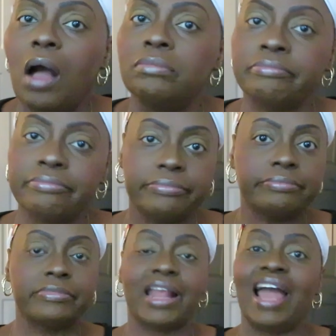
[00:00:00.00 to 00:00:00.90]
Oh,
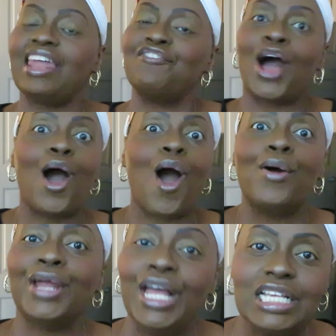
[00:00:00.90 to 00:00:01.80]
I left
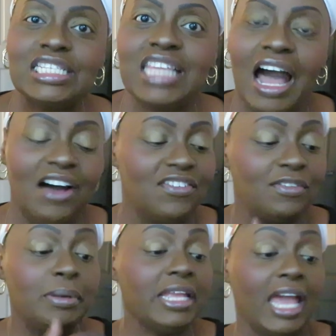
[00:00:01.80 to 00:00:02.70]
all the good stuff.
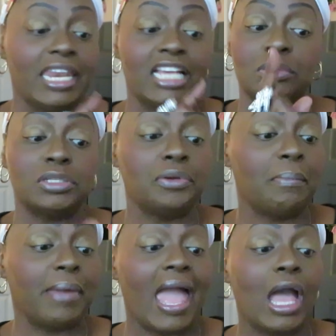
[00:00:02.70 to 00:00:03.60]
But yeah, that's what's on the
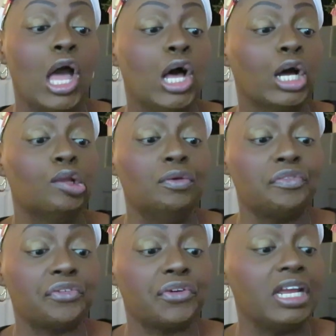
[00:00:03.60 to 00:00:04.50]
back.
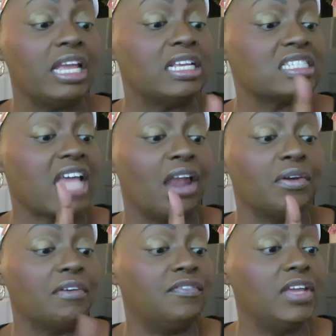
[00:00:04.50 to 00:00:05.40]
Gluten-free, it's got on
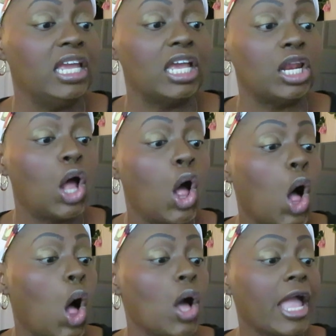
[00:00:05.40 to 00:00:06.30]
her vegan,
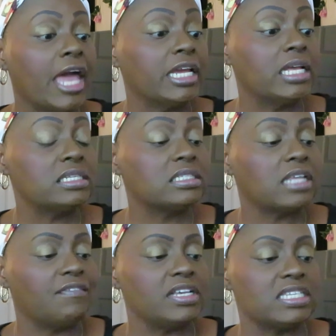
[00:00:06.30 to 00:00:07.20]
all kind of good
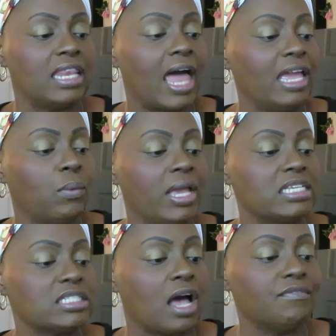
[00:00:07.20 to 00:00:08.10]
stuff. It's
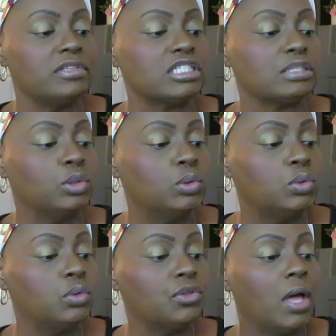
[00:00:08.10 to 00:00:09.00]
lightweight, soft and
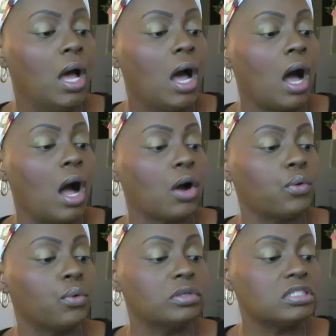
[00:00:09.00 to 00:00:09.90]
smooth, uh,
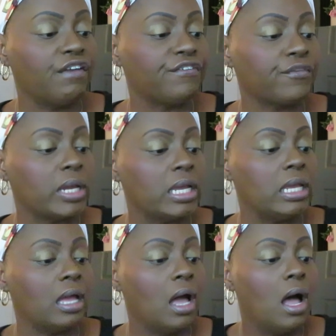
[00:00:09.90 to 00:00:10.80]

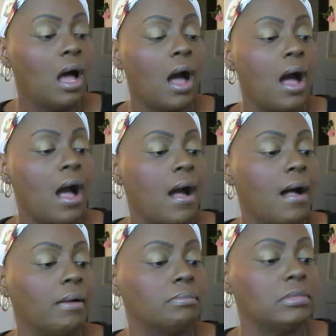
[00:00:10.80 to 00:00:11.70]
cruelty-free.
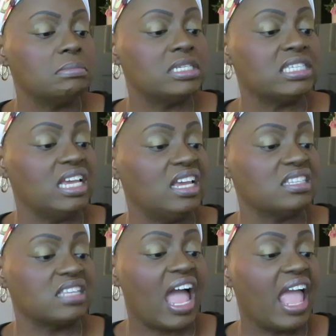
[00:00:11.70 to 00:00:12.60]
Um, let me see.
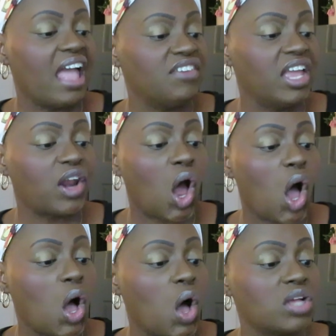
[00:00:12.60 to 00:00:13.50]
It's not heavy at
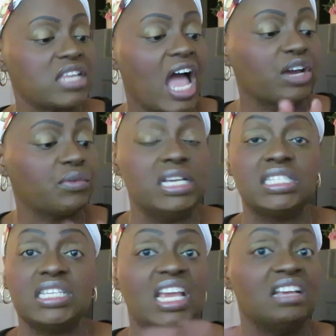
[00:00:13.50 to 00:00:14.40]
all. It's not
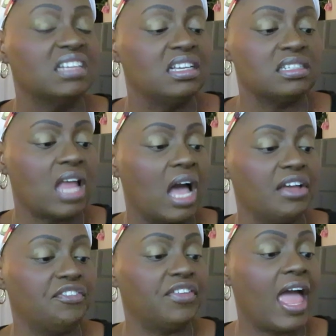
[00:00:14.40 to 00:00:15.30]
greasy. Not
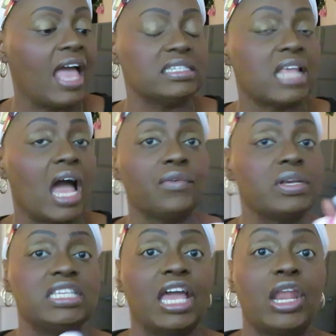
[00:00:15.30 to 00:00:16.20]
good for that. It's not
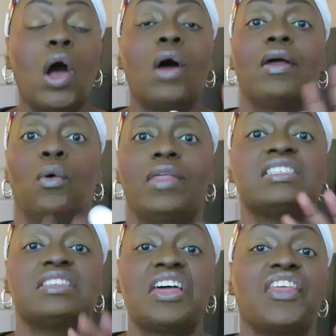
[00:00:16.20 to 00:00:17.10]
greasy at all. Oh,
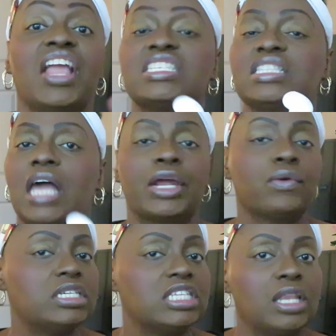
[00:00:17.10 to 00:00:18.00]
that's another thing. It's not a
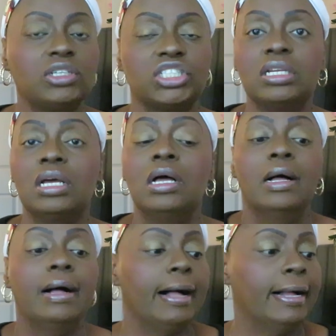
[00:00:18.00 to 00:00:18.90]
greasy lotion.
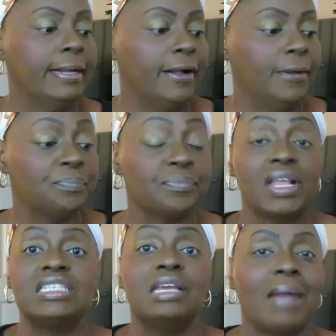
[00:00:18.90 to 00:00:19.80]
Um,
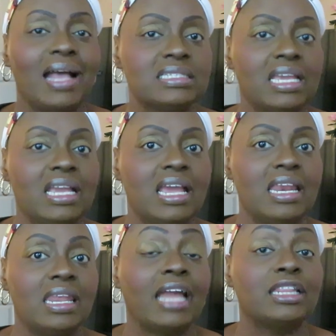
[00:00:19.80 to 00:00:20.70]
see, my
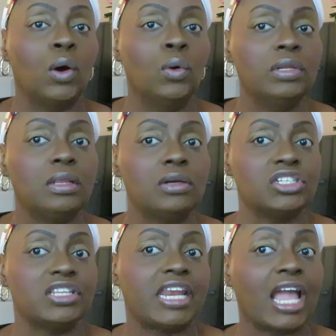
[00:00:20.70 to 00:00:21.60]
skin, like the only
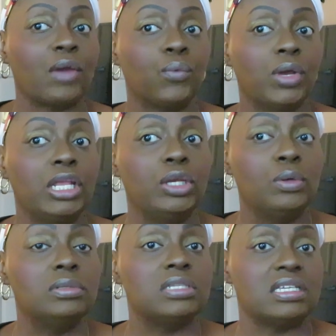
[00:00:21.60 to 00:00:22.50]
lotion that I could really
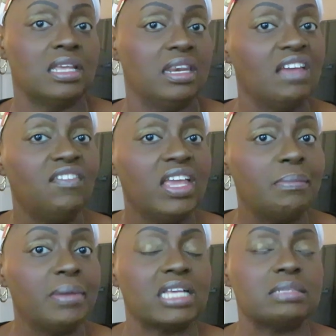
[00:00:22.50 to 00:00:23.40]
use is the
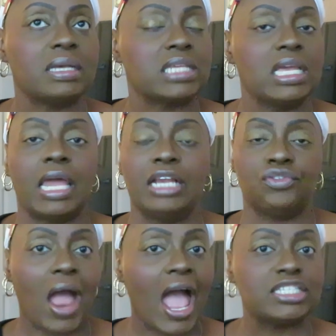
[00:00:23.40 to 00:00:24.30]
Nivea because my skin like
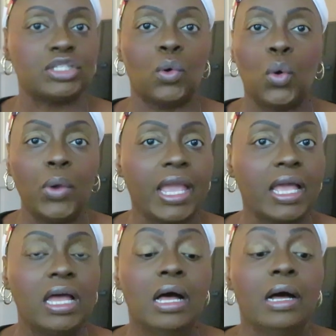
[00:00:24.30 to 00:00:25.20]
dries so
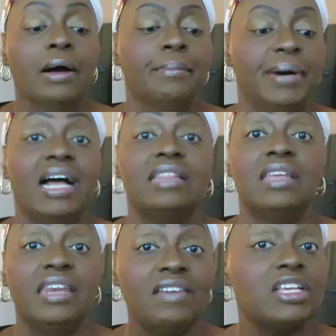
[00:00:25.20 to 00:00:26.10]
quick. But
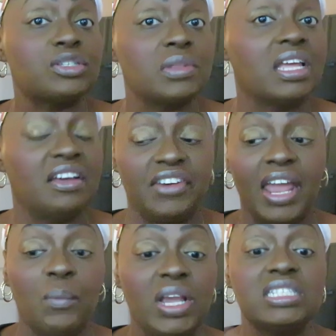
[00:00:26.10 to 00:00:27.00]
the Nivea is really good for
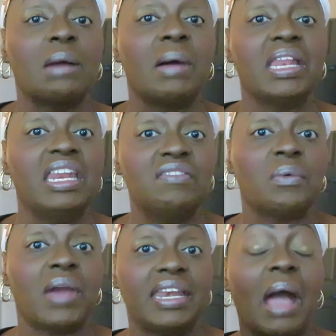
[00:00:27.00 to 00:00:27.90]
that. We ain't talking about the
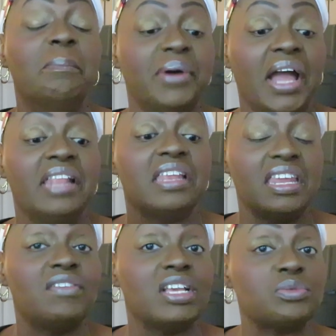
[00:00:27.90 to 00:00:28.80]
Nivea right now, but the
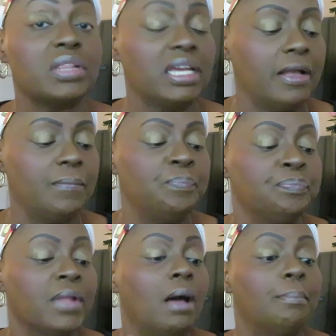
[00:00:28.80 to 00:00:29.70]
Nivea is really good.
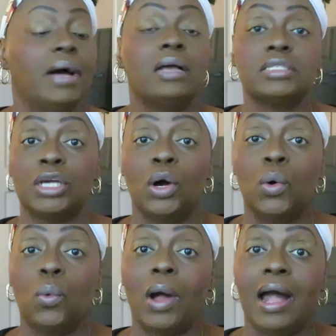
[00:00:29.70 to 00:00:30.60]
But
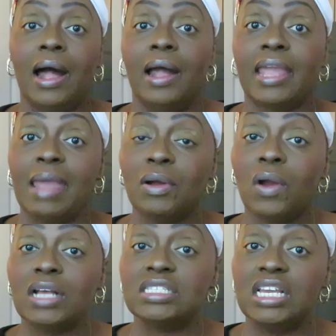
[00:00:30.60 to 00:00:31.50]
so I came
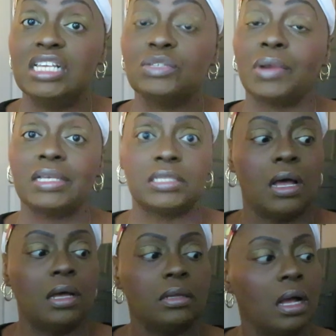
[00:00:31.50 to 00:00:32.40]
across these when I
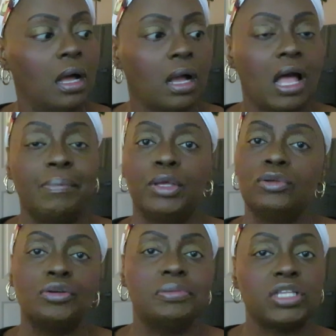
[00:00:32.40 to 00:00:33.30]
saw uh, a couple of
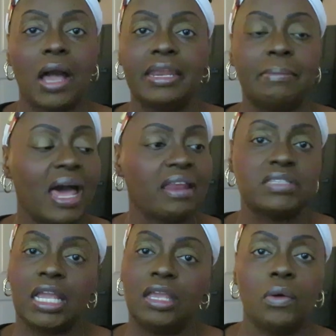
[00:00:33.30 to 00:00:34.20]
YouTubers talking about it, and I
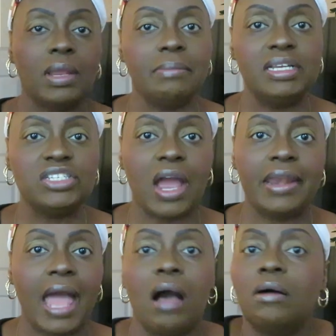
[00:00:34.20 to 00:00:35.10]
was like, you know what? Let me try
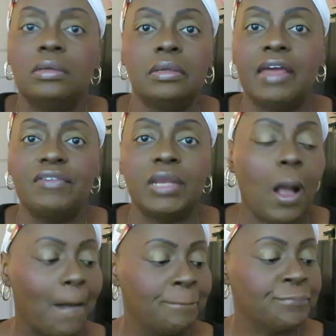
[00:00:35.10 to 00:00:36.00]
it out. You never know.